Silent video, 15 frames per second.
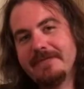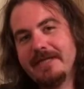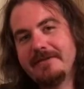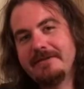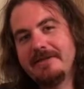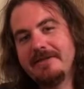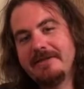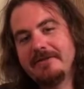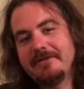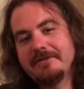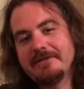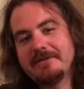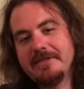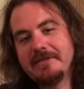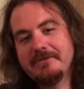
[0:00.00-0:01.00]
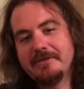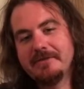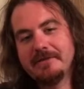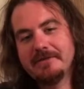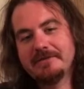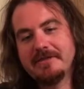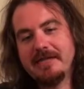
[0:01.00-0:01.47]
think you can see where
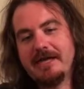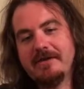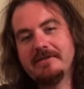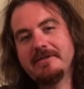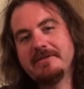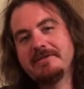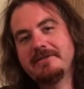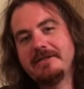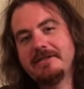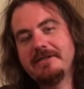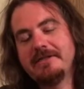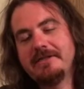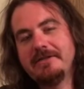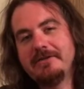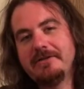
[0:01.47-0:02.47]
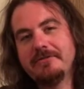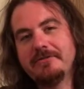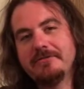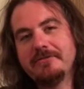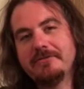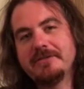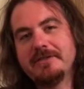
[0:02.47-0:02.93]
the stylistic
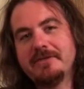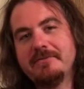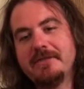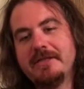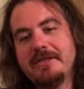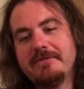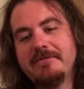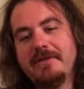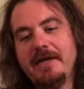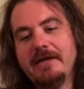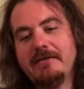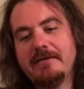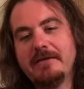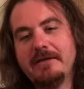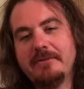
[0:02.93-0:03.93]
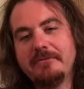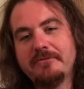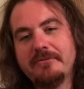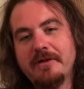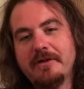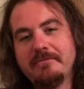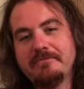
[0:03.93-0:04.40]
cues for Zim the Invader come
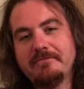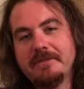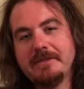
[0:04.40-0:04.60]
from.